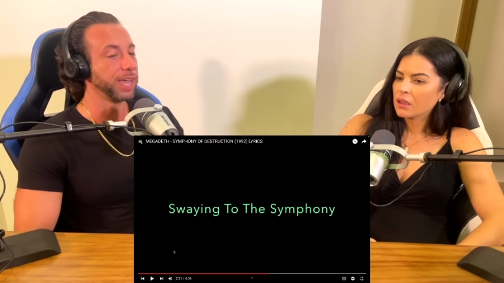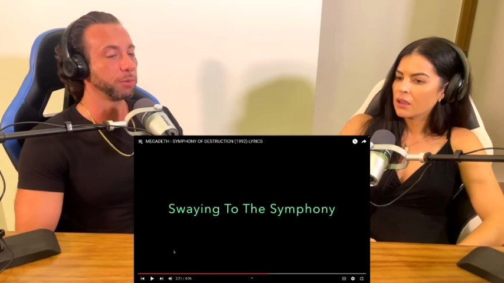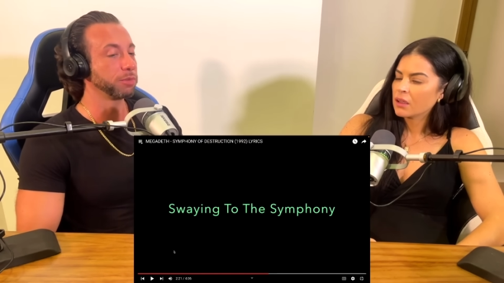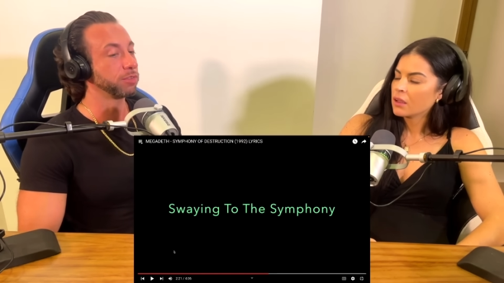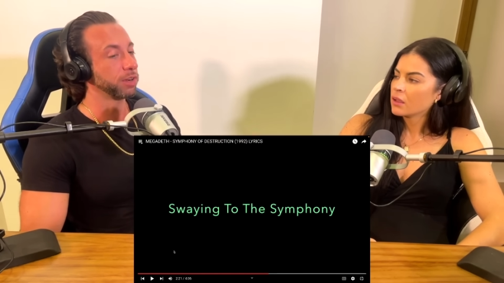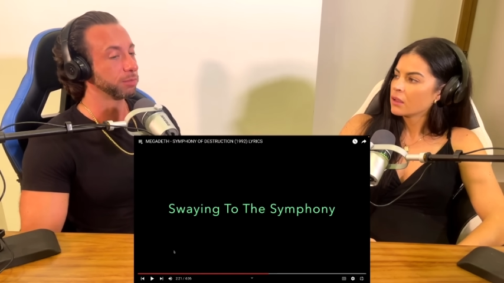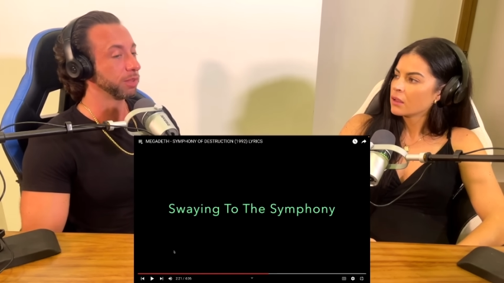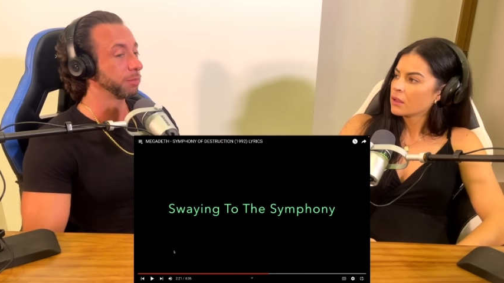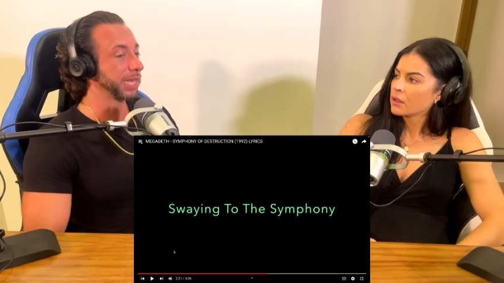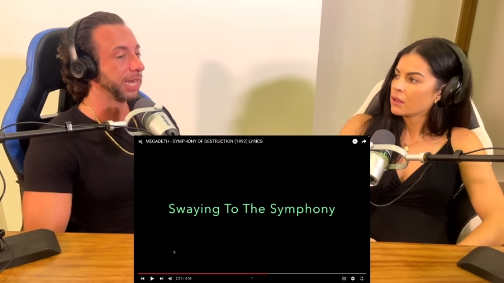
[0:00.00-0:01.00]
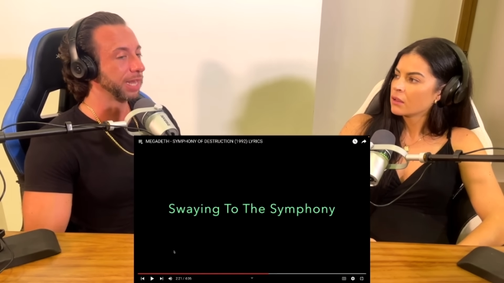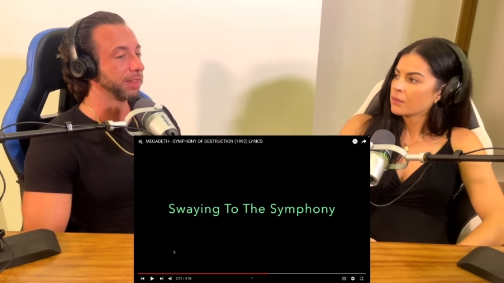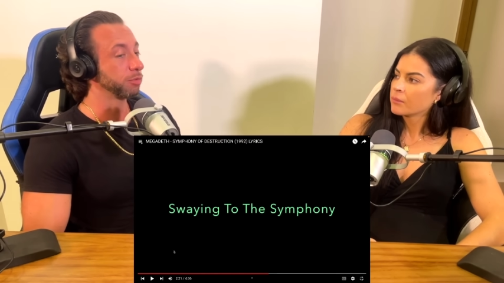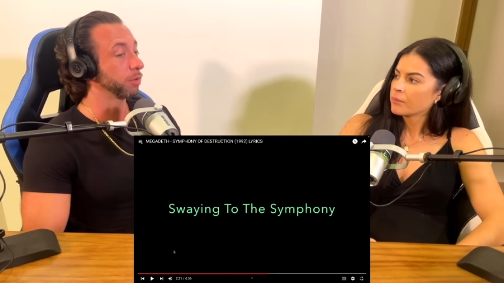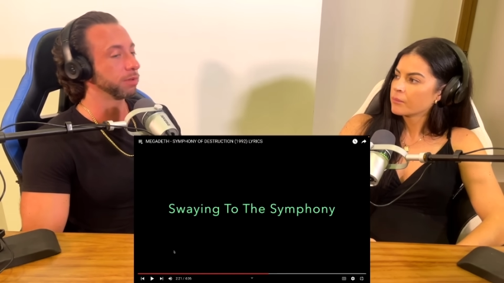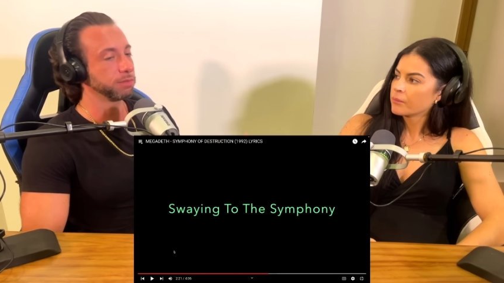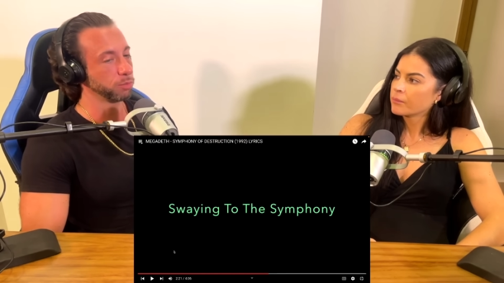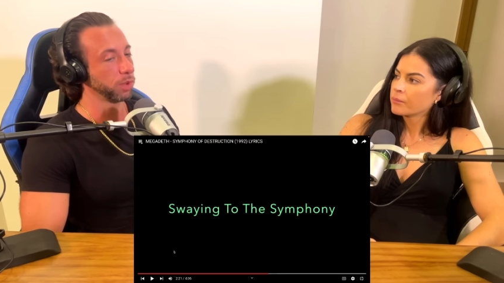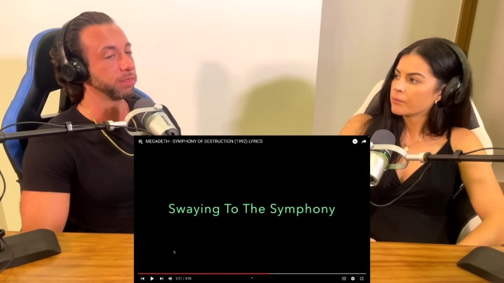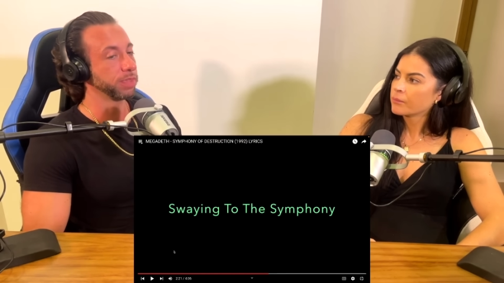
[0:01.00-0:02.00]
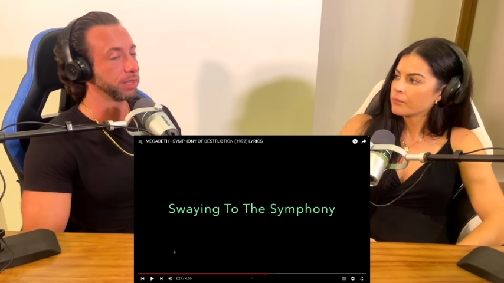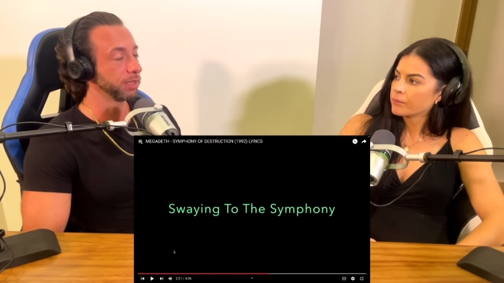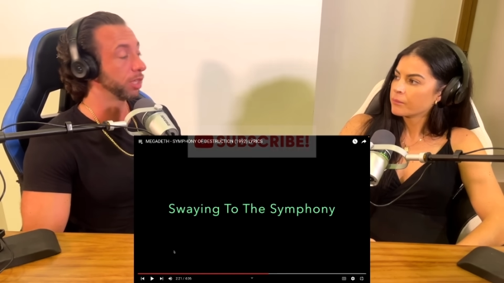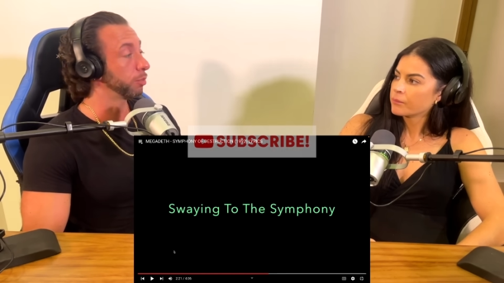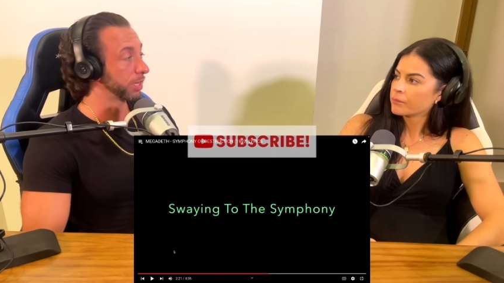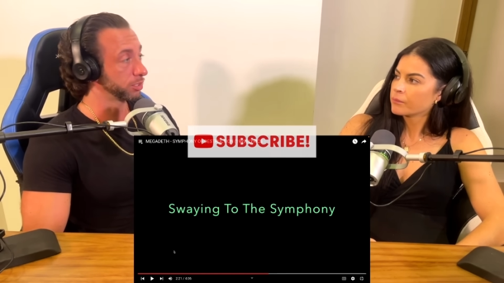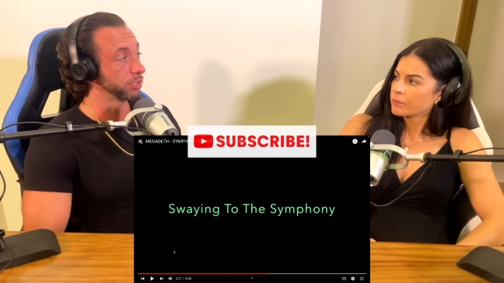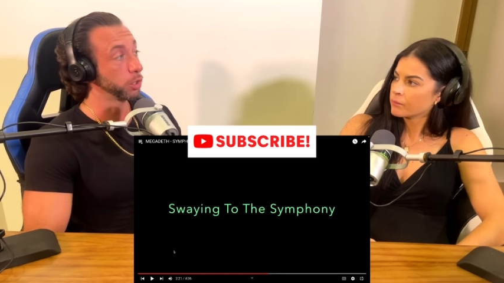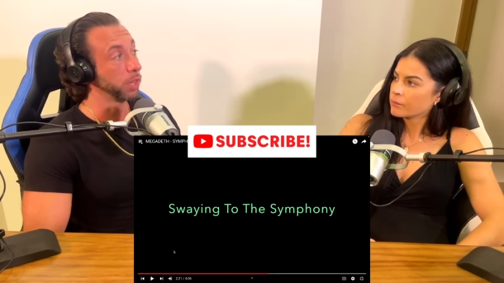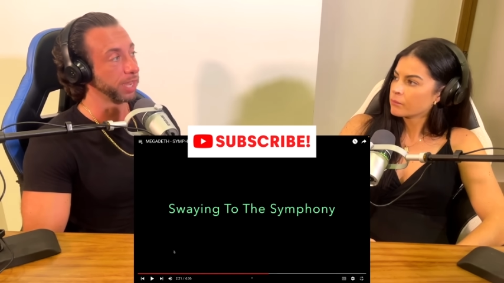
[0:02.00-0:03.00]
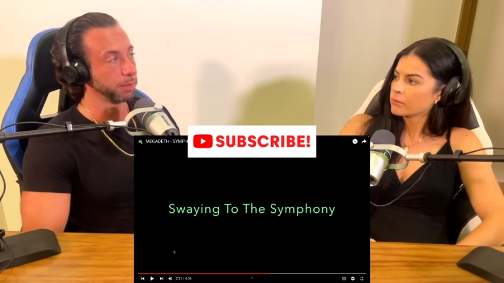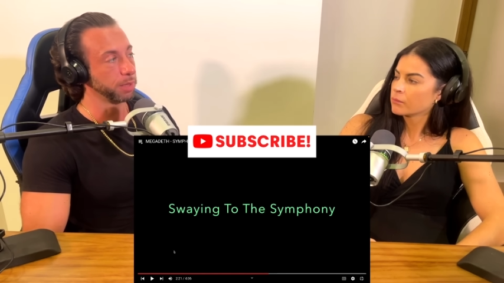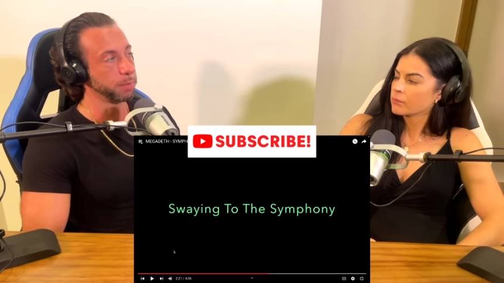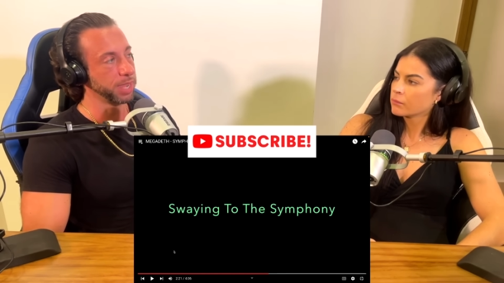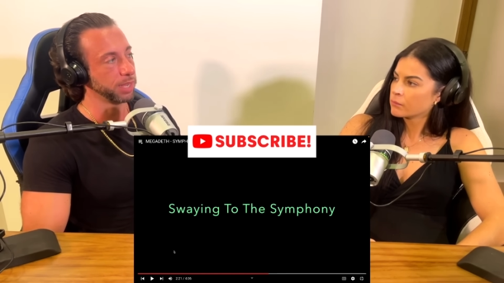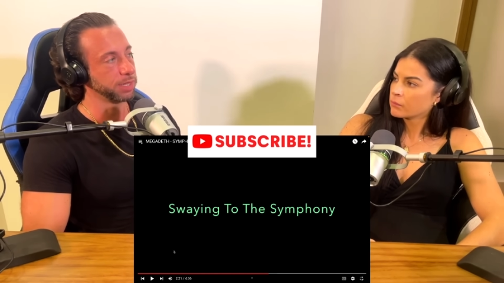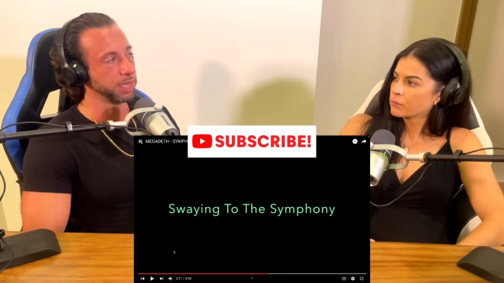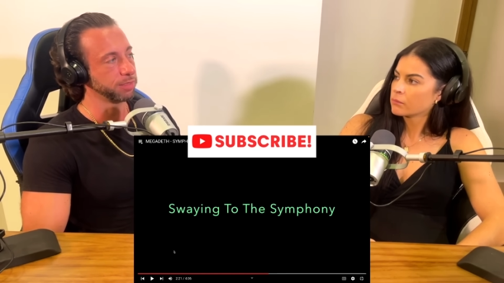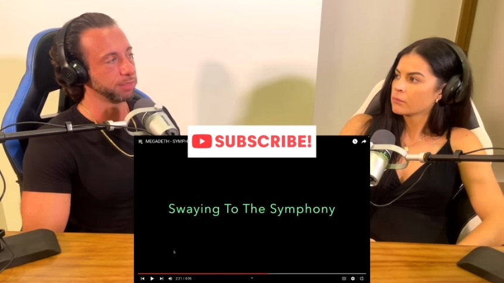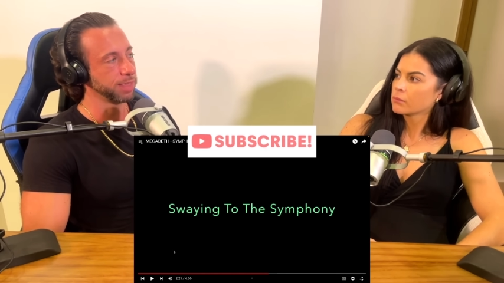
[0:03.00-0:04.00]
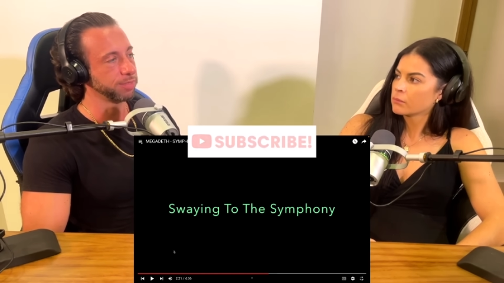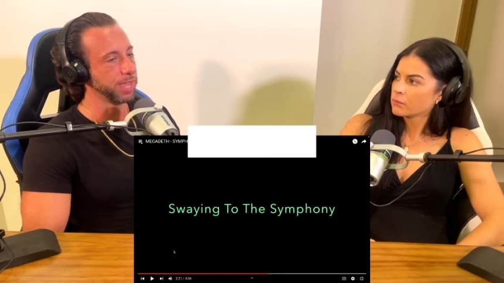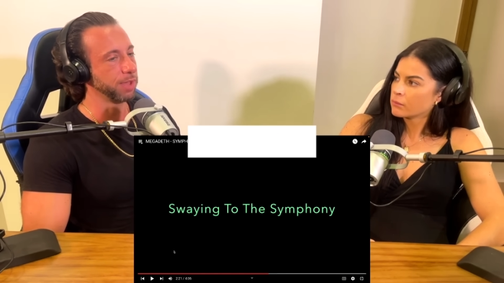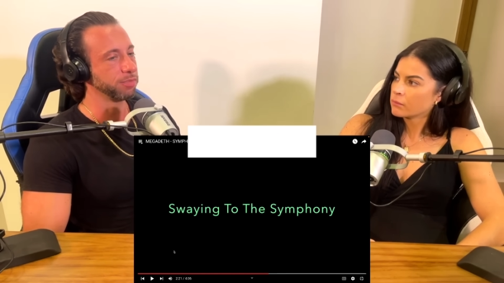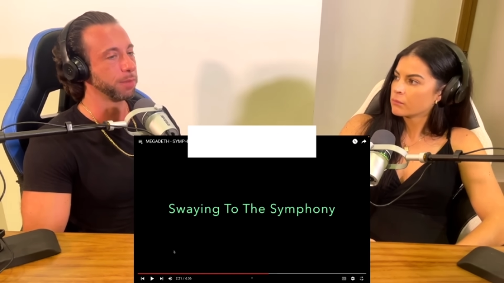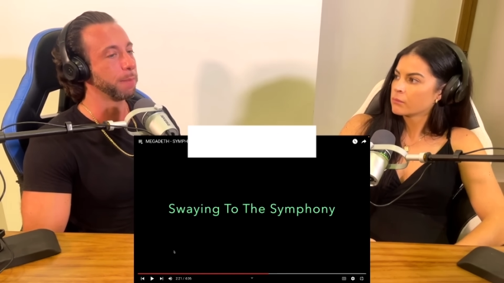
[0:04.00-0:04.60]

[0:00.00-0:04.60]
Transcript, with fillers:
Speaker 1: again we've talked about in the beginning that's what one thing that you mentioned you like about megadeth is that they have